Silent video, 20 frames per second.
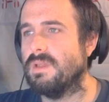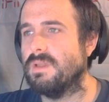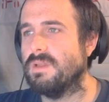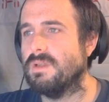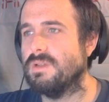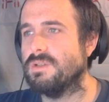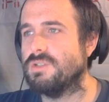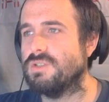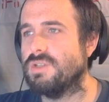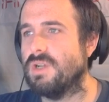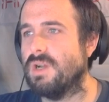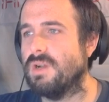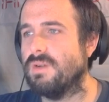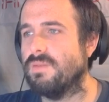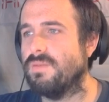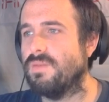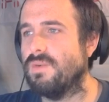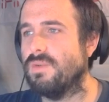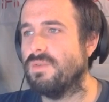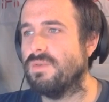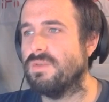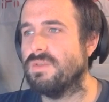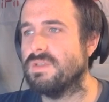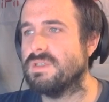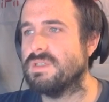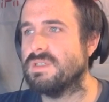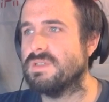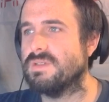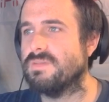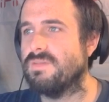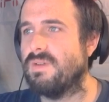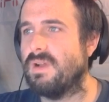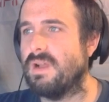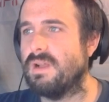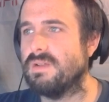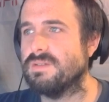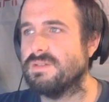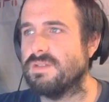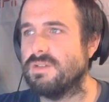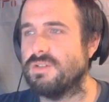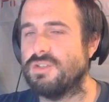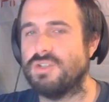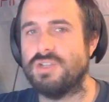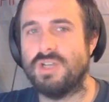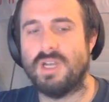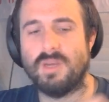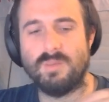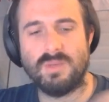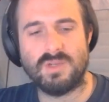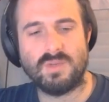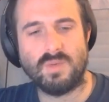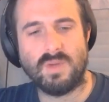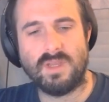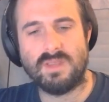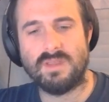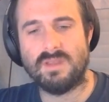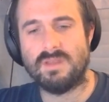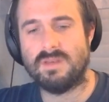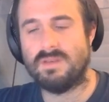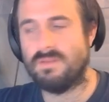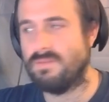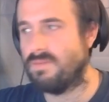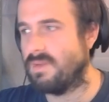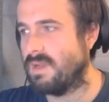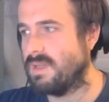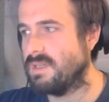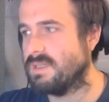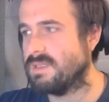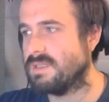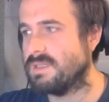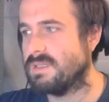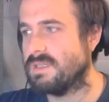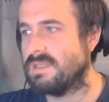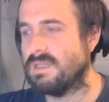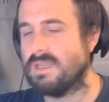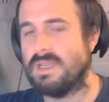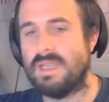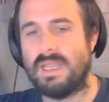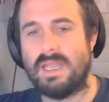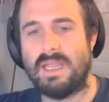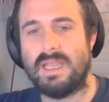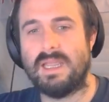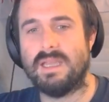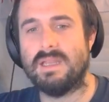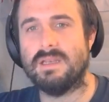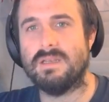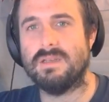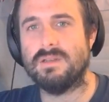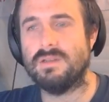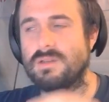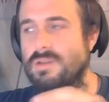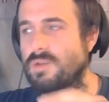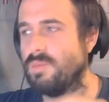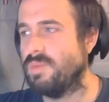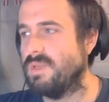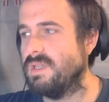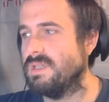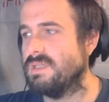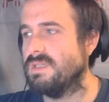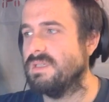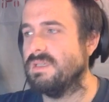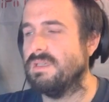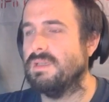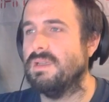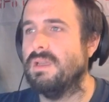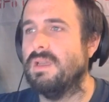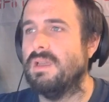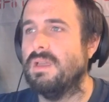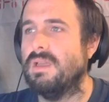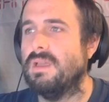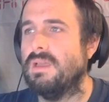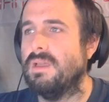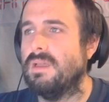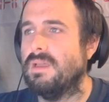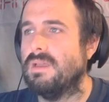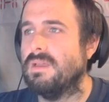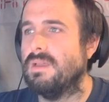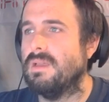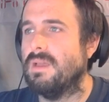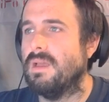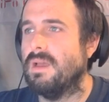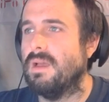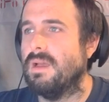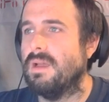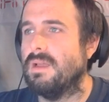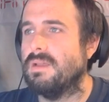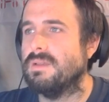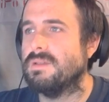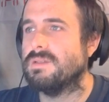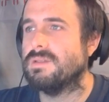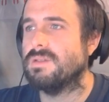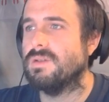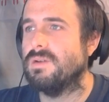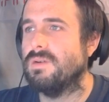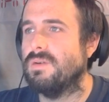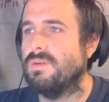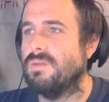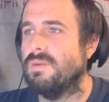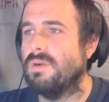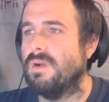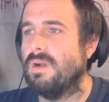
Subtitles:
Shared folder, this is files that are shared between the device and your PC. So